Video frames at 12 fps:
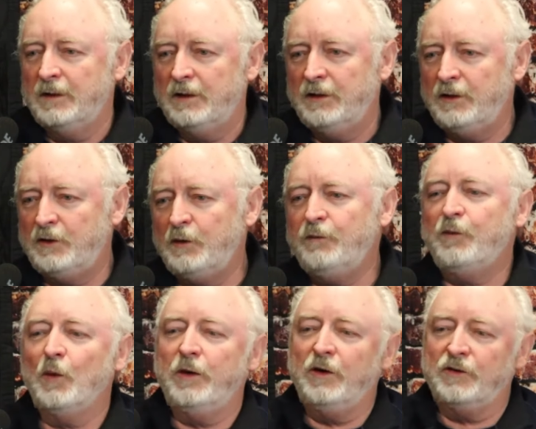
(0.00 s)
you do
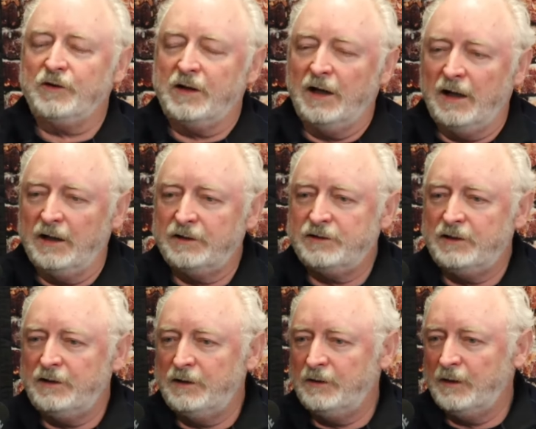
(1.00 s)
four years of college,
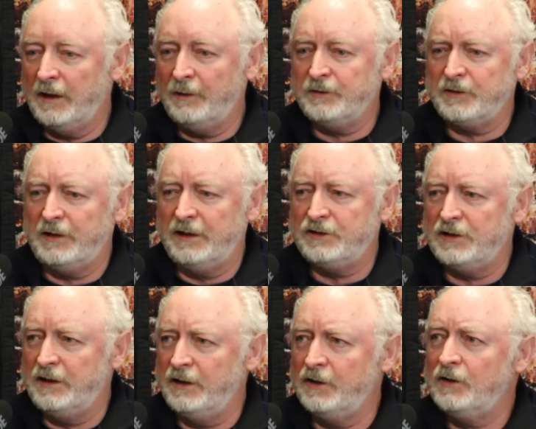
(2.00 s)
and you, I was an
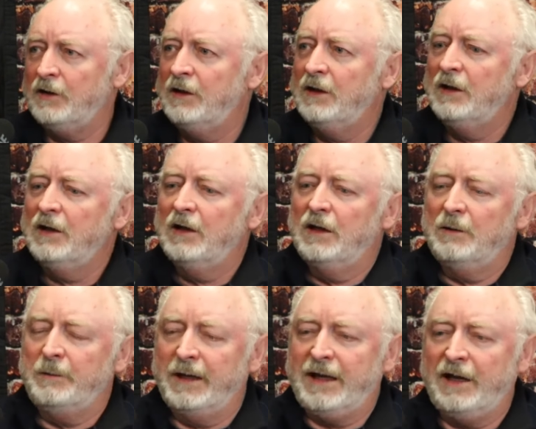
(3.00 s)
engineer,
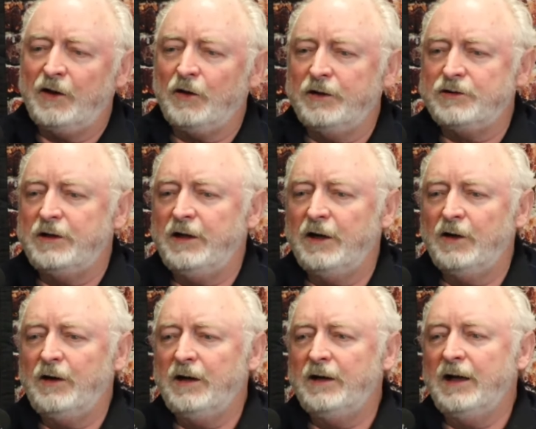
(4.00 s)
mechanical
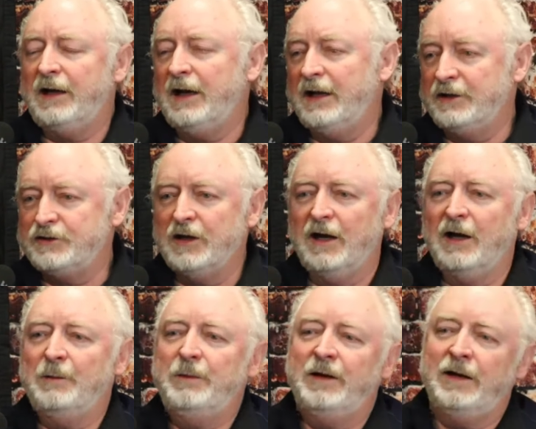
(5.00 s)
engineer, and I got a
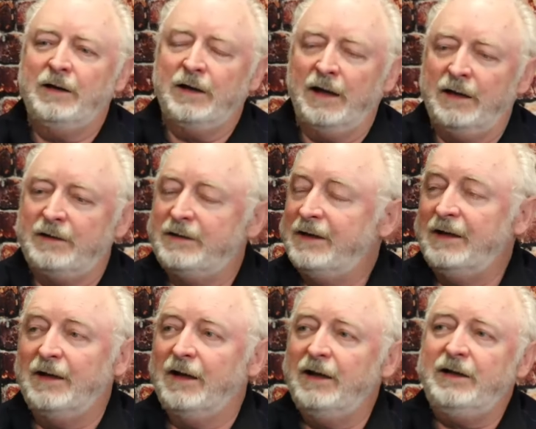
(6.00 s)
job, and I
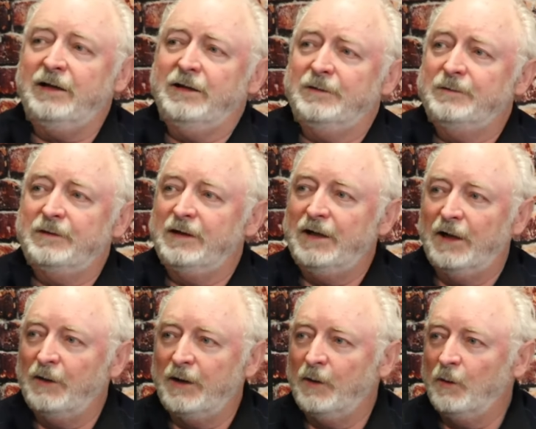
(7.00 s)
didn't like it, you
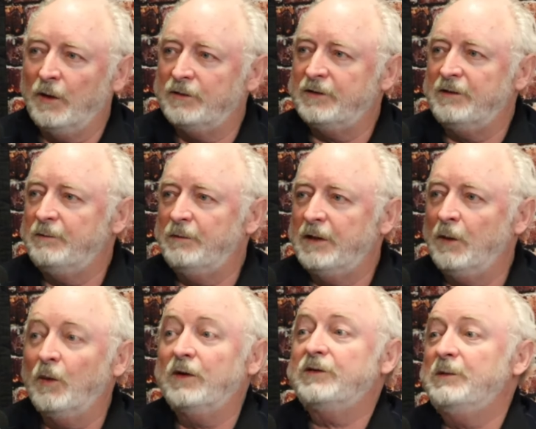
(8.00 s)
know, and it wasn't mm. it
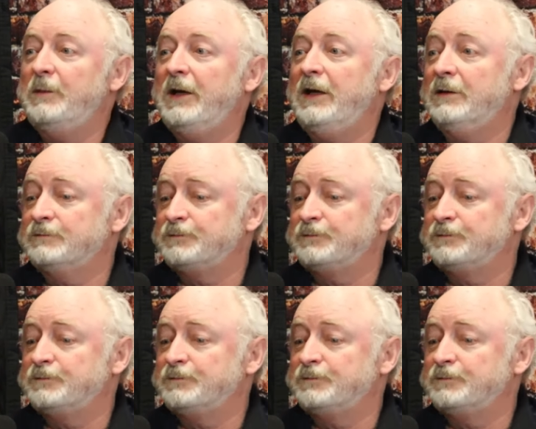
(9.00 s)
wasn't me.